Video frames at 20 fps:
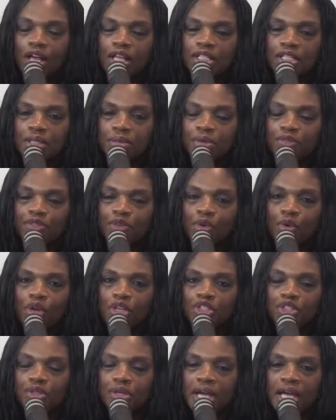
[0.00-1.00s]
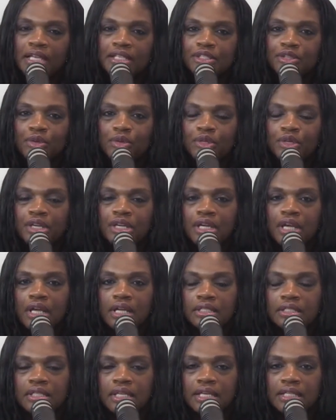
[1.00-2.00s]
awesome. on here. Of course, you guys know you can
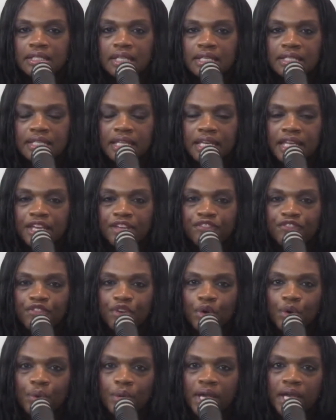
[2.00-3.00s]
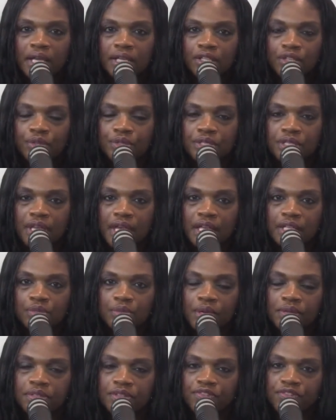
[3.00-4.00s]
contact us at info at Houston
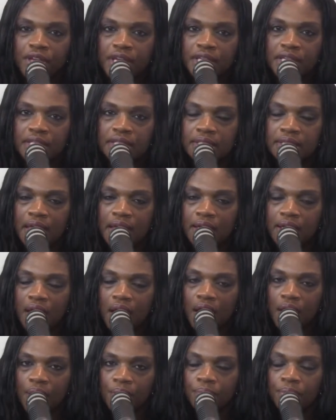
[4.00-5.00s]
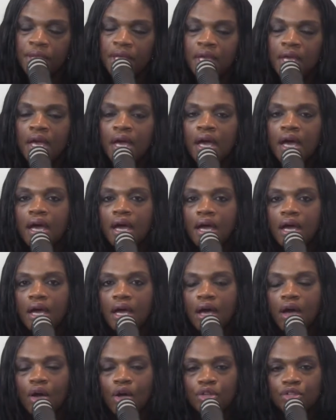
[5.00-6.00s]
Housewives of Finance dot com.
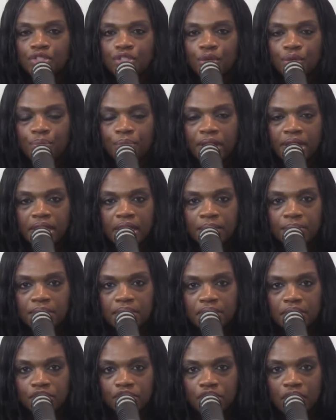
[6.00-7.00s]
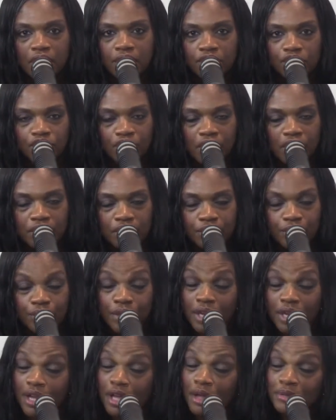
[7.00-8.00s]
Uh, also, my name is LaShonda Johnson. You
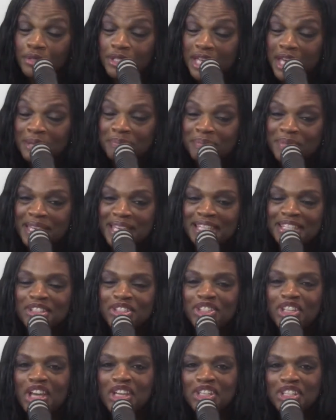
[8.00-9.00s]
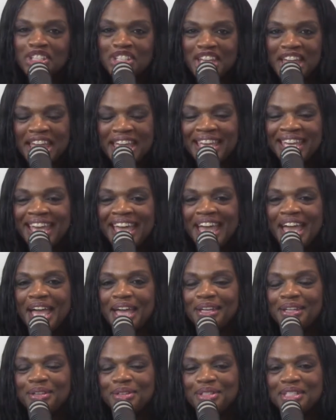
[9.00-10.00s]
can contact me at LaShondaJ
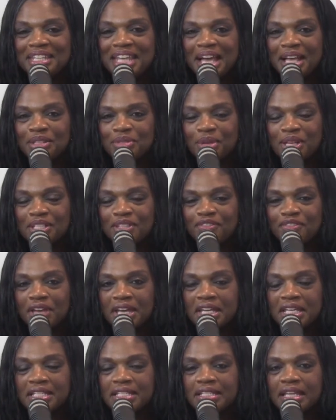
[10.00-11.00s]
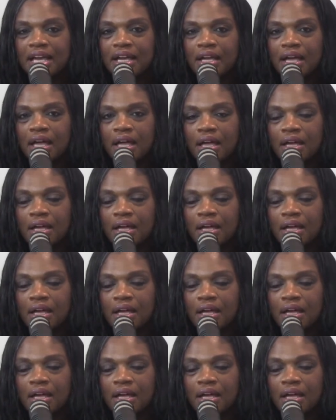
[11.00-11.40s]
at Houston Housewives of Finance dot